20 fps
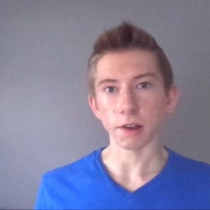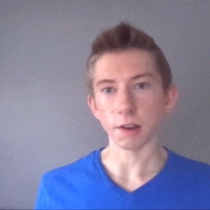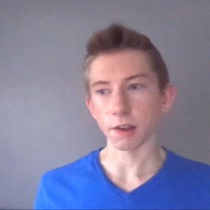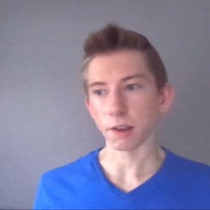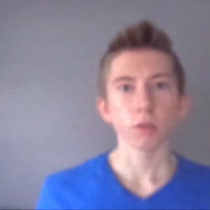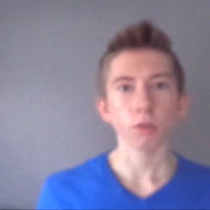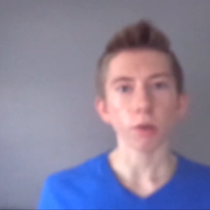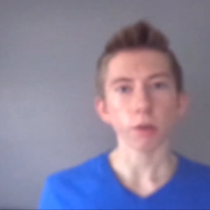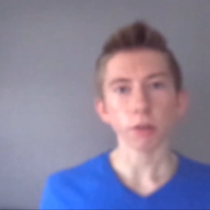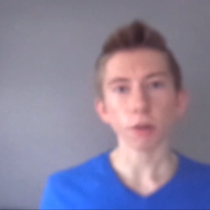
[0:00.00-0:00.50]

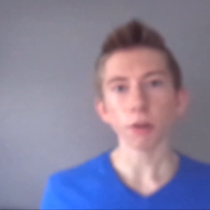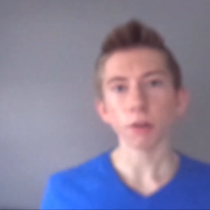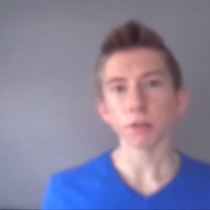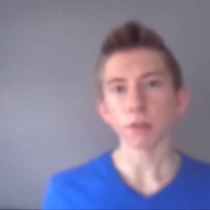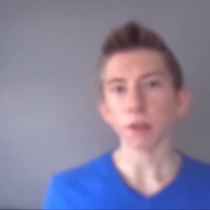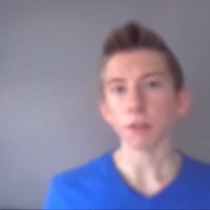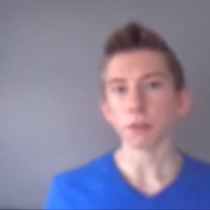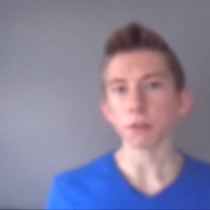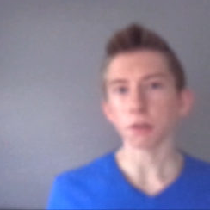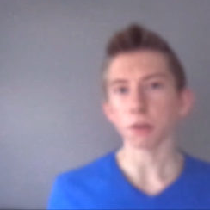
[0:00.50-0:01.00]
So I saw
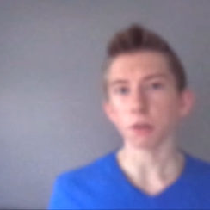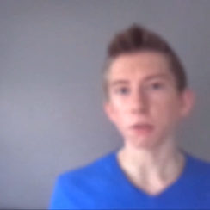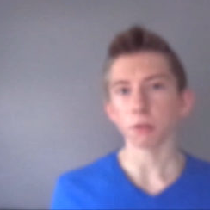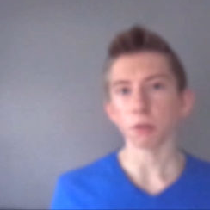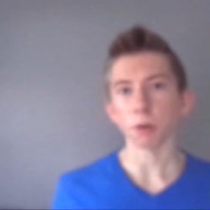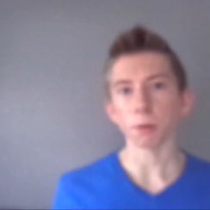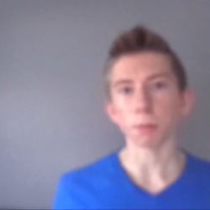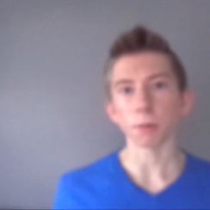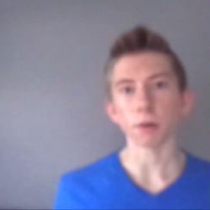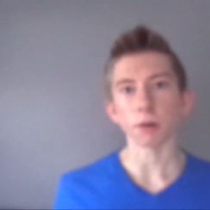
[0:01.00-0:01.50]
another
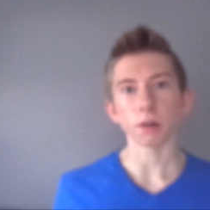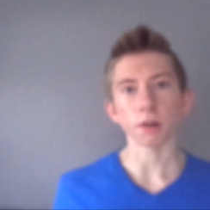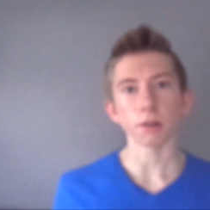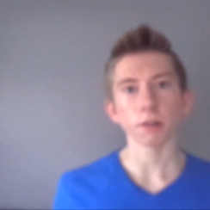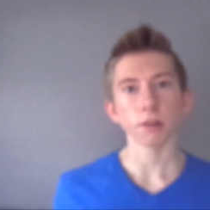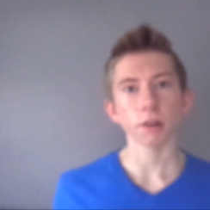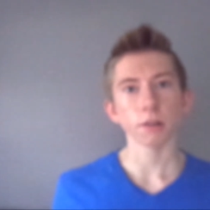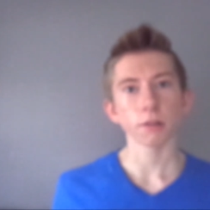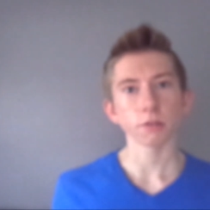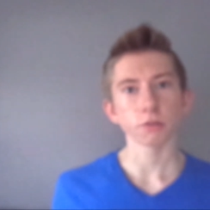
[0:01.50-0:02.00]
YouTuber
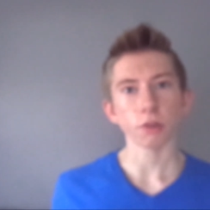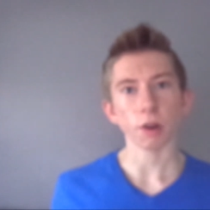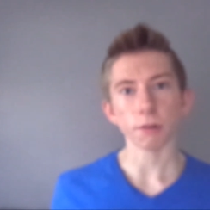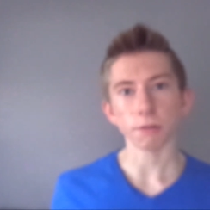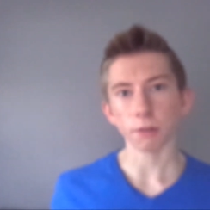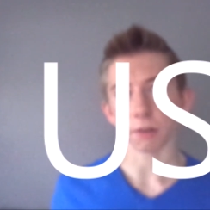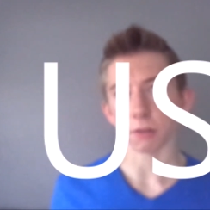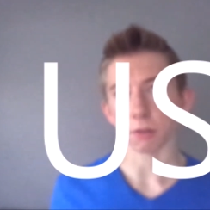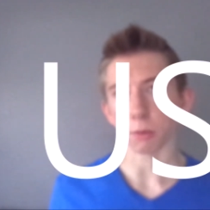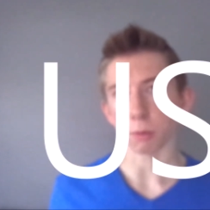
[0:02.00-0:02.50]

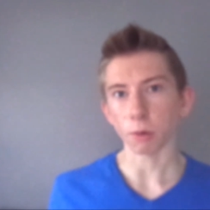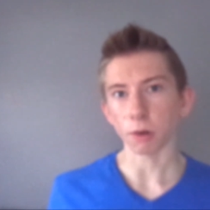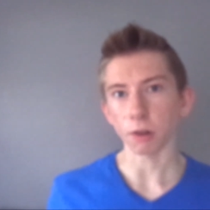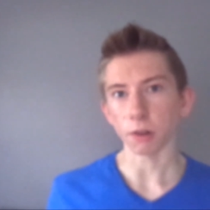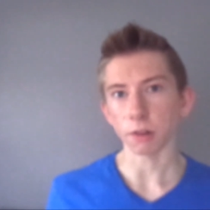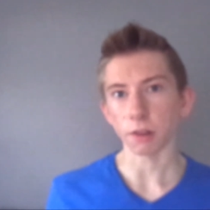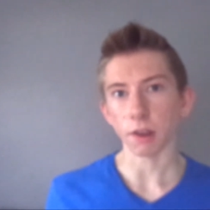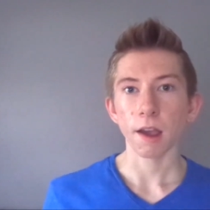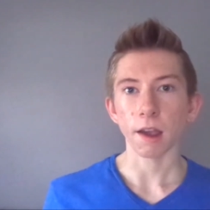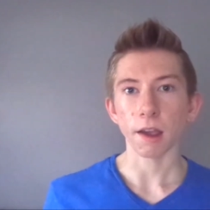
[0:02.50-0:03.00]
traveling the
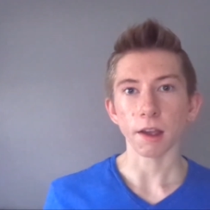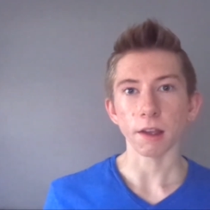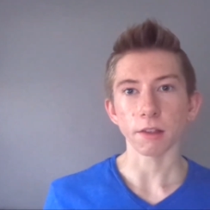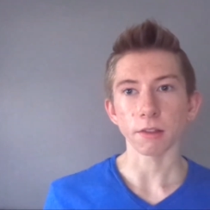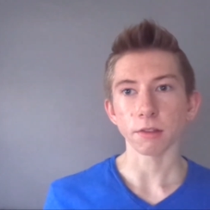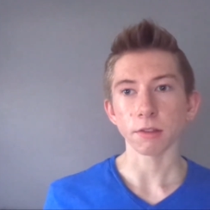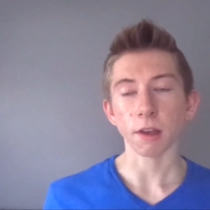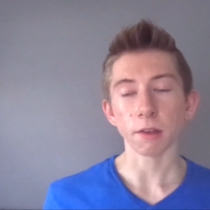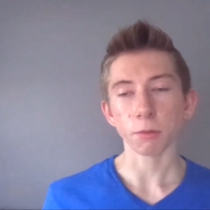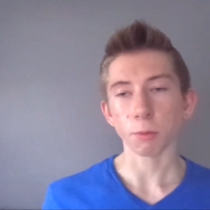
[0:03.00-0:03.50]
world,
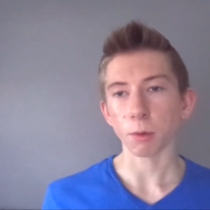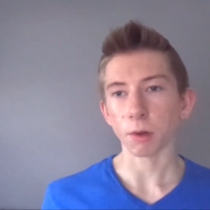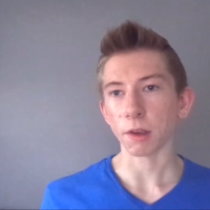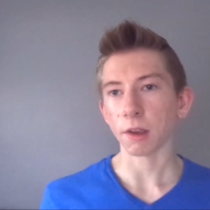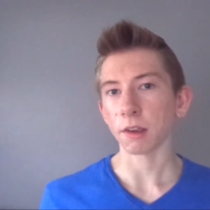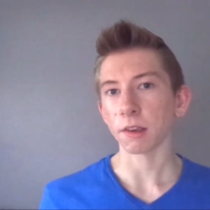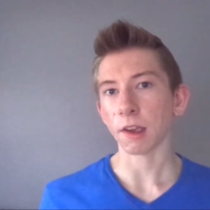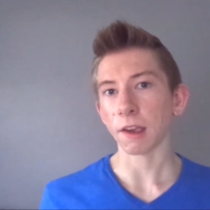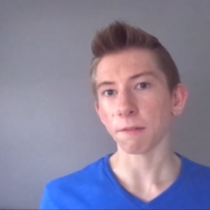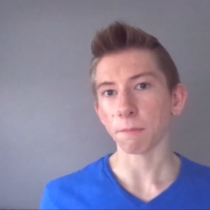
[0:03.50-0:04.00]
and that's
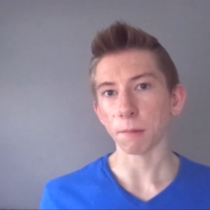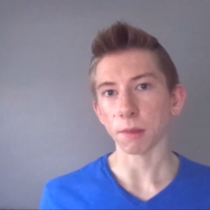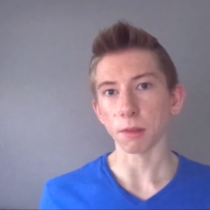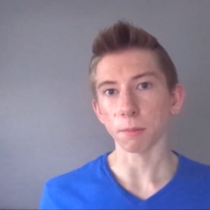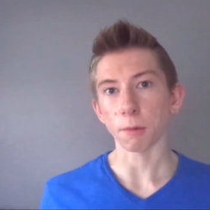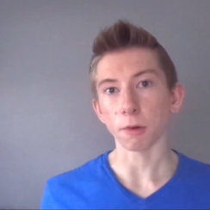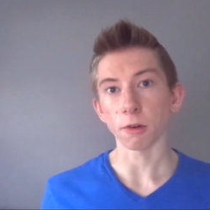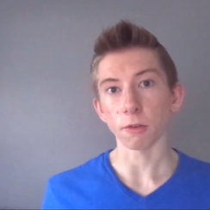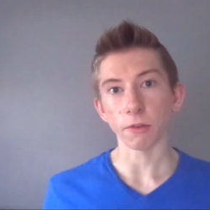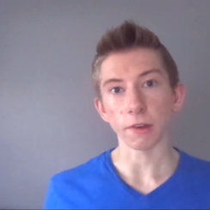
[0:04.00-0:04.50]
what gave me the
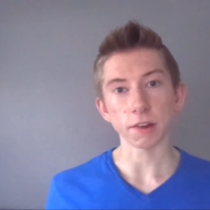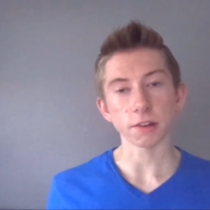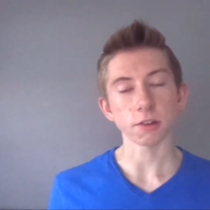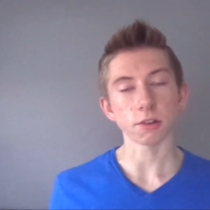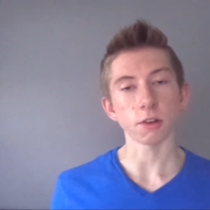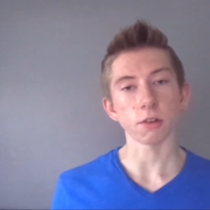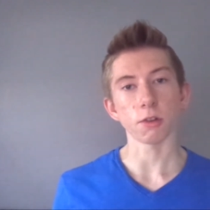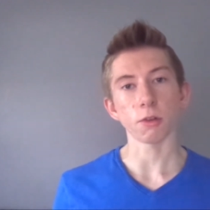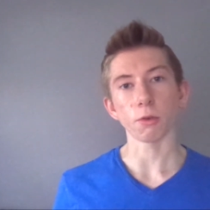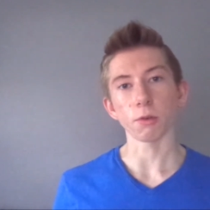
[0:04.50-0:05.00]
motivation
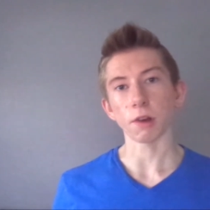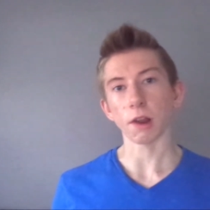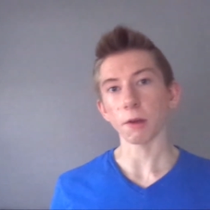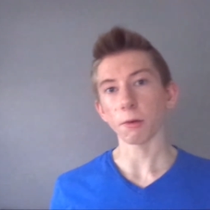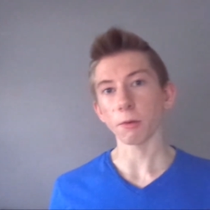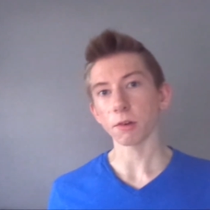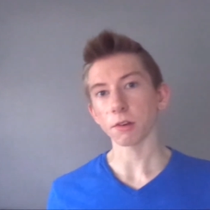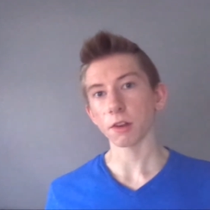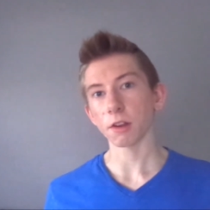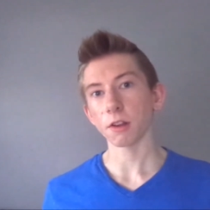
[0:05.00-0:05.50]
to do what I
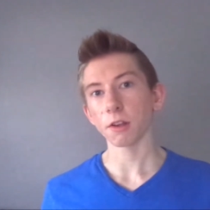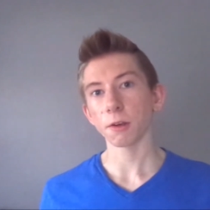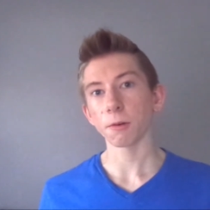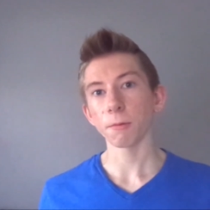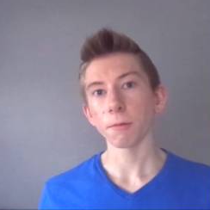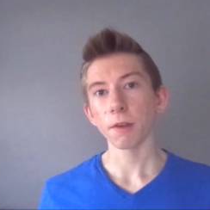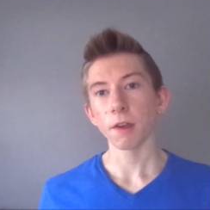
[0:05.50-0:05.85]
wanted to do.